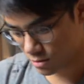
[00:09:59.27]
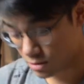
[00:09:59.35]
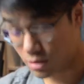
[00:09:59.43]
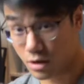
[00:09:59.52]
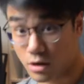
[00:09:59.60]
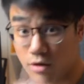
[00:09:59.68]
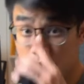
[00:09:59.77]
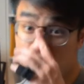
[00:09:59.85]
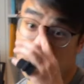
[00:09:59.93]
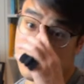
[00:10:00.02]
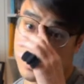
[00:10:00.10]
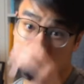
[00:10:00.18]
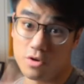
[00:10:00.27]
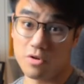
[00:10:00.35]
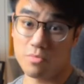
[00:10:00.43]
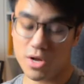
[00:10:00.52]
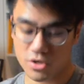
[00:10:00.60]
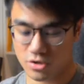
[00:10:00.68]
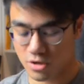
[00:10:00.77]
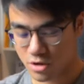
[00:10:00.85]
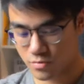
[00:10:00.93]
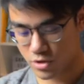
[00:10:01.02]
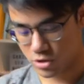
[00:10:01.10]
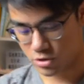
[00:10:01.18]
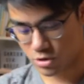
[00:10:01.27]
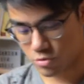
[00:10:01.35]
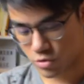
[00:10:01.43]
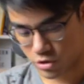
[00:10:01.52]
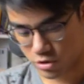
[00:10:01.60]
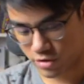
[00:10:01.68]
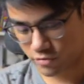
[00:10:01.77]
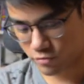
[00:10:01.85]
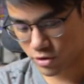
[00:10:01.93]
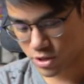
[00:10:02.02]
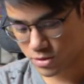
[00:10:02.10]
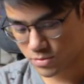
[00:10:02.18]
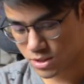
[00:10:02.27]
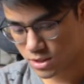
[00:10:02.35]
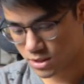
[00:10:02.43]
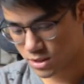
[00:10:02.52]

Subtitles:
And And obviously you can do it with metronome, you can do it with different rhythms.